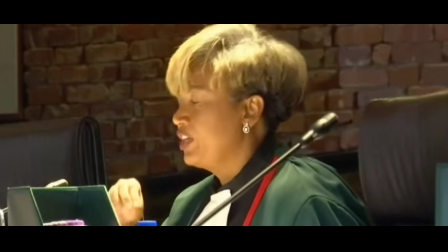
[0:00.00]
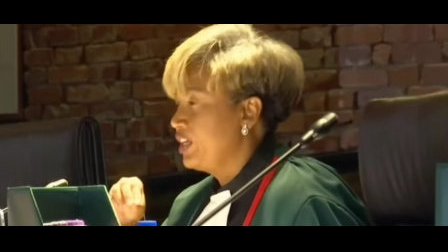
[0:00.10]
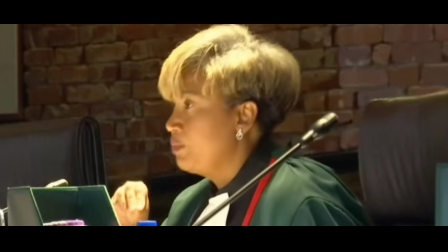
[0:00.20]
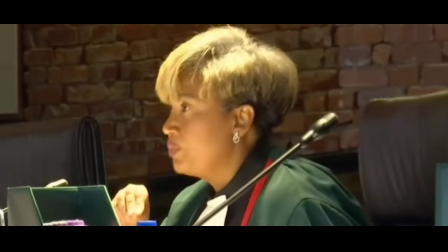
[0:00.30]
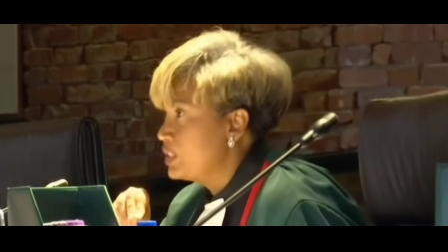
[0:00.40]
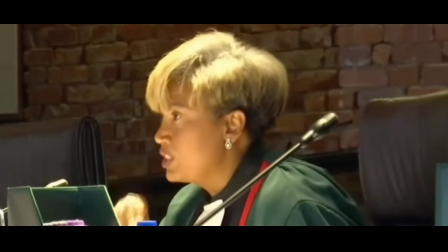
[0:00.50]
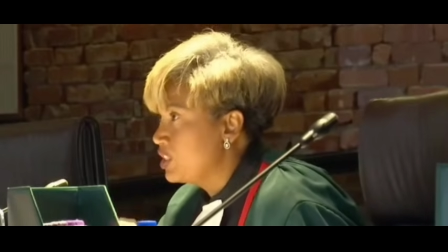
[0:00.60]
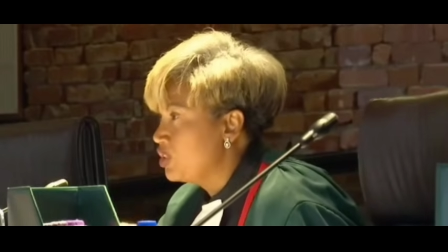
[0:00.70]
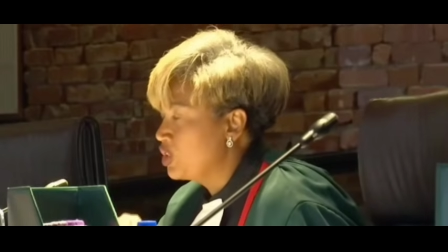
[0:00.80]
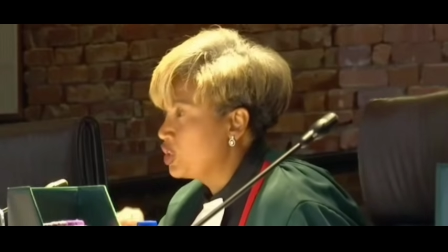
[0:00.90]
And the
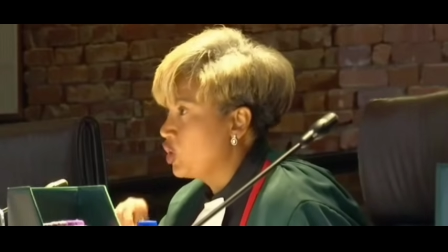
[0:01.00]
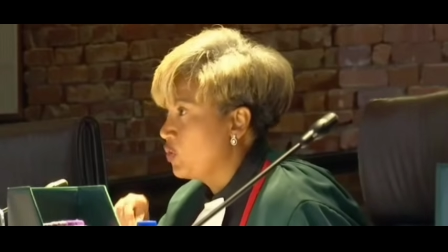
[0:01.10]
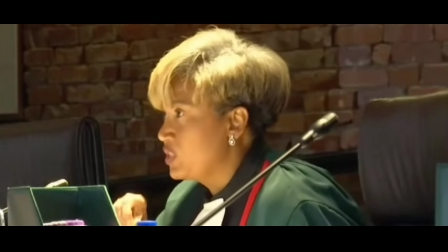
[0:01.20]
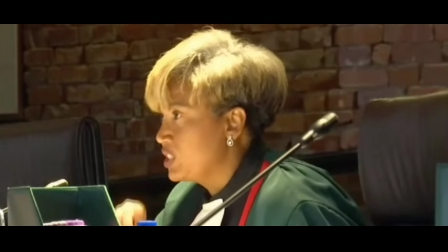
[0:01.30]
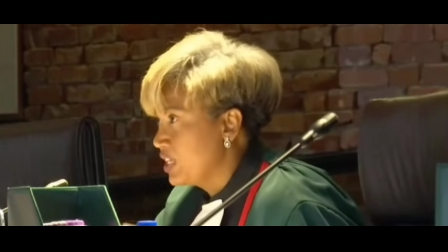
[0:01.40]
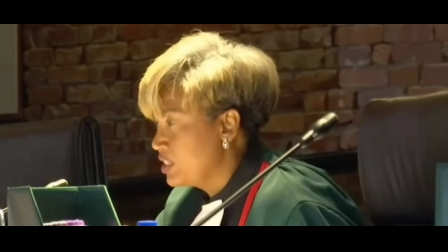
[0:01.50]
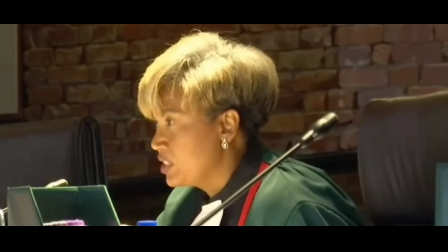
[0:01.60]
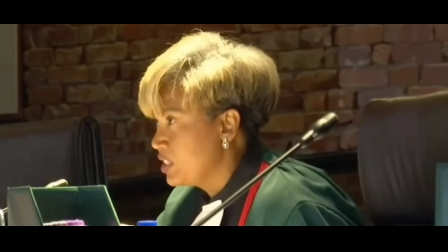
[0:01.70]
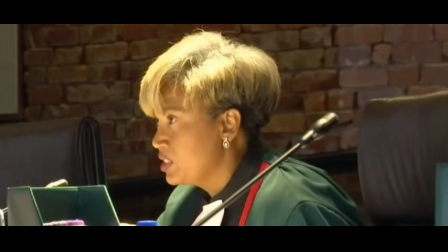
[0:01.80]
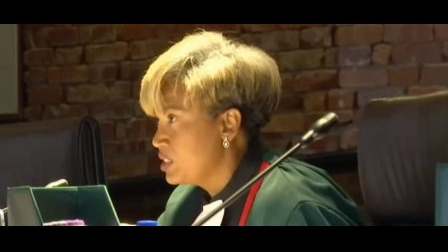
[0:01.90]
imposition of
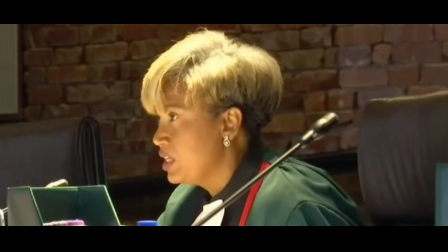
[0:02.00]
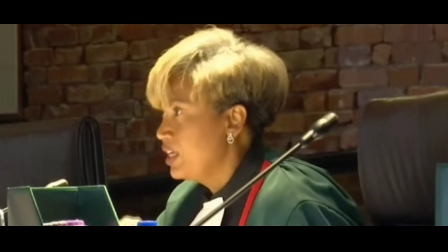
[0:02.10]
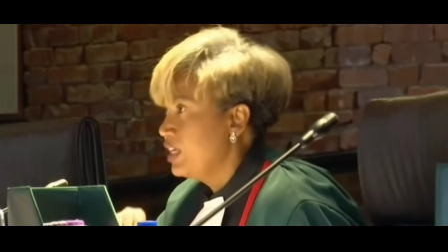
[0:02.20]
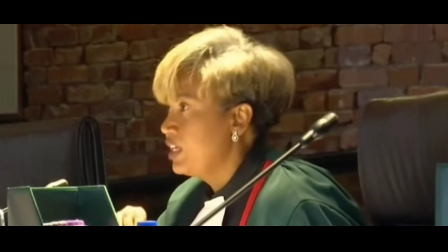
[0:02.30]
sentence